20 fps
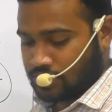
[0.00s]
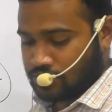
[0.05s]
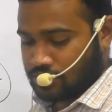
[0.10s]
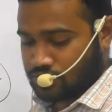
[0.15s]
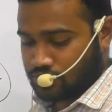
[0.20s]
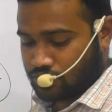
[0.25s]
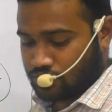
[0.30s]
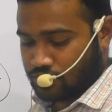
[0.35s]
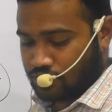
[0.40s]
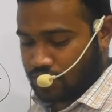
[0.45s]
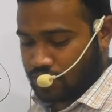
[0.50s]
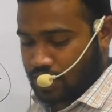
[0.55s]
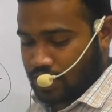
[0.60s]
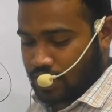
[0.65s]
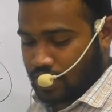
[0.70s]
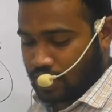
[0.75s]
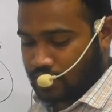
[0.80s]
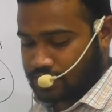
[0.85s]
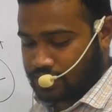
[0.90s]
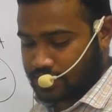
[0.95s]
So
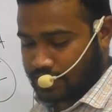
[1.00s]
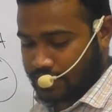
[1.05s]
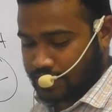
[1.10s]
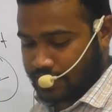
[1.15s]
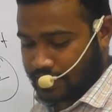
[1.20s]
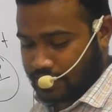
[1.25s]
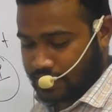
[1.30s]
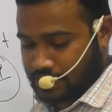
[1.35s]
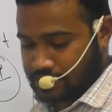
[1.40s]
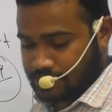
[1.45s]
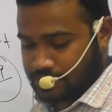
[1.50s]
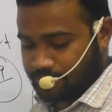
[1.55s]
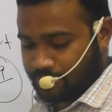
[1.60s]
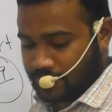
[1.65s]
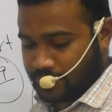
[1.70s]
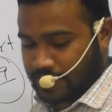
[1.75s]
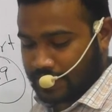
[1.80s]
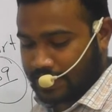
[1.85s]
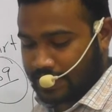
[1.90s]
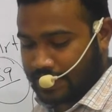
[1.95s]
answer is
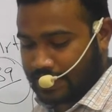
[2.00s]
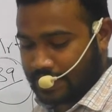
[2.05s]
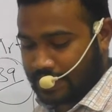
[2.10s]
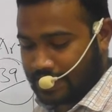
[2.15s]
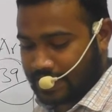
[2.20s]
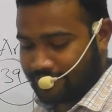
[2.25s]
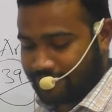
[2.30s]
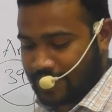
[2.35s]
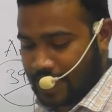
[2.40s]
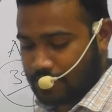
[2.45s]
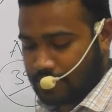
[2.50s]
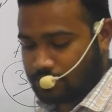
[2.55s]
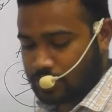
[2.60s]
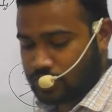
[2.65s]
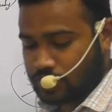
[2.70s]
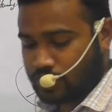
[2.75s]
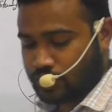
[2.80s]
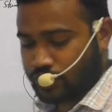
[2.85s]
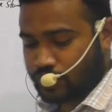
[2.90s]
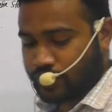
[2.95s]
legal right available
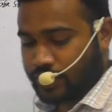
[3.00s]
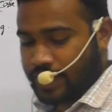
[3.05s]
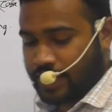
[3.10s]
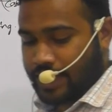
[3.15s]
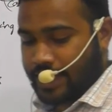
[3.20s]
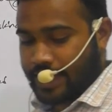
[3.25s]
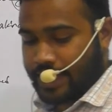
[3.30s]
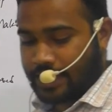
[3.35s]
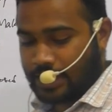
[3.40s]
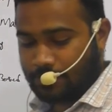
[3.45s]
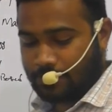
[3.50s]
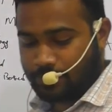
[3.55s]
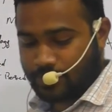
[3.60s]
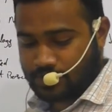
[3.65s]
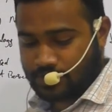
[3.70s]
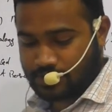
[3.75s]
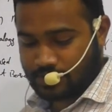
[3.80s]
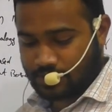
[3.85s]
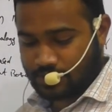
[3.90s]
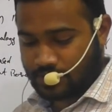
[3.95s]
to any
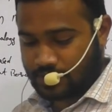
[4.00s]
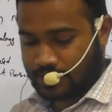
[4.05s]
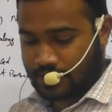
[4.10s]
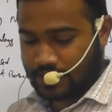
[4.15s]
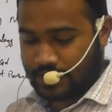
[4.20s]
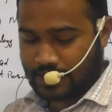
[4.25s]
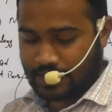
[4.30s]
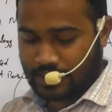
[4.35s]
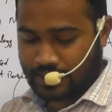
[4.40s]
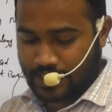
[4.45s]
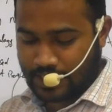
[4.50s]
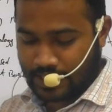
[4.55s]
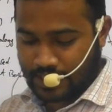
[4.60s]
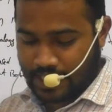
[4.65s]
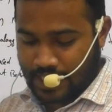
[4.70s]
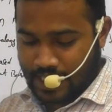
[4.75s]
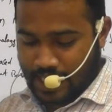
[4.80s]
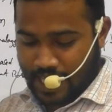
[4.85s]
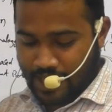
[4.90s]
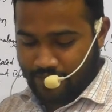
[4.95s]
person. Legal right
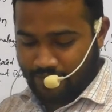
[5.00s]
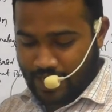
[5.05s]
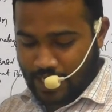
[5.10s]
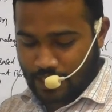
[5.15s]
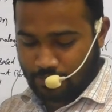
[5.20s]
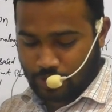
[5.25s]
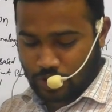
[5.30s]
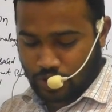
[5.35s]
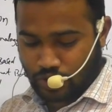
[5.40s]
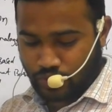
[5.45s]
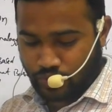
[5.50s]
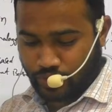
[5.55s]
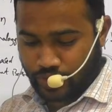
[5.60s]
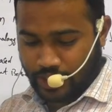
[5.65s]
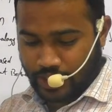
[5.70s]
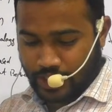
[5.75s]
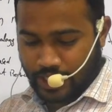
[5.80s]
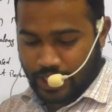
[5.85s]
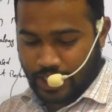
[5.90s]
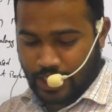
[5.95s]
available to
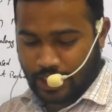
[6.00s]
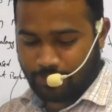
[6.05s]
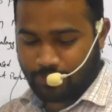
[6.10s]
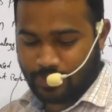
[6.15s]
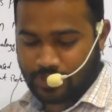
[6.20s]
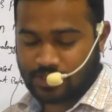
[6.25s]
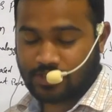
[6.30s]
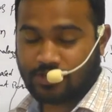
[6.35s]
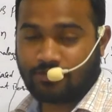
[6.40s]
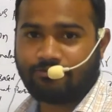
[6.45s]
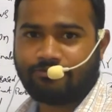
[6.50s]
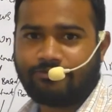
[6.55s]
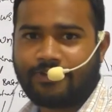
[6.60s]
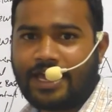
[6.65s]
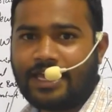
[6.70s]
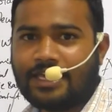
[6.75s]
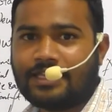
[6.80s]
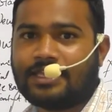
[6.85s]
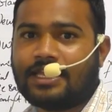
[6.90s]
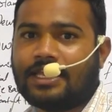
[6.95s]
any person.
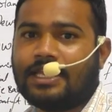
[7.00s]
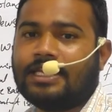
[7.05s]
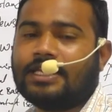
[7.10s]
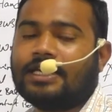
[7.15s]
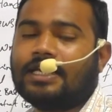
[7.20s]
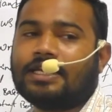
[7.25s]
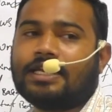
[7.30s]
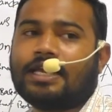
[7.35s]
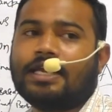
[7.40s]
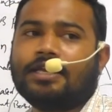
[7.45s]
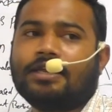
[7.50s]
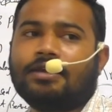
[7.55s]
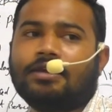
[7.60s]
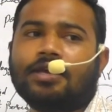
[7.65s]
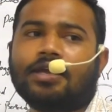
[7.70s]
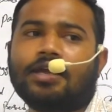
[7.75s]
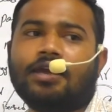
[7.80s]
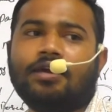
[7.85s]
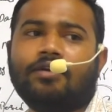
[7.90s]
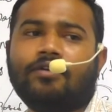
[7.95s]
Why the legal right
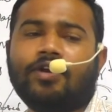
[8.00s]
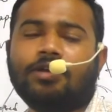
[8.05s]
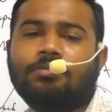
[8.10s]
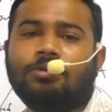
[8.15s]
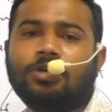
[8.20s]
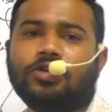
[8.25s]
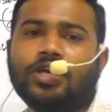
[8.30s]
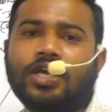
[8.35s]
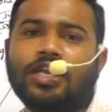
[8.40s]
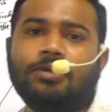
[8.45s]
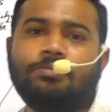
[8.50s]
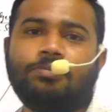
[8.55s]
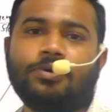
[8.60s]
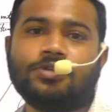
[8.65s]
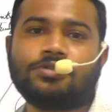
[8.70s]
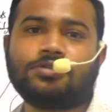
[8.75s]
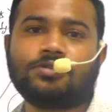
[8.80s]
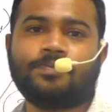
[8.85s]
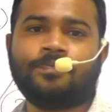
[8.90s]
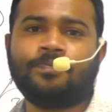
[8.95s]
available to any
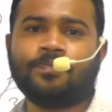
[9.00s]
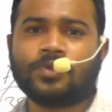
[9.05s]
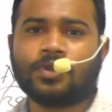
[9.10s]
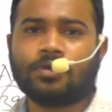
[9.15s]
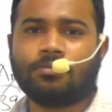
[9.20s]
person?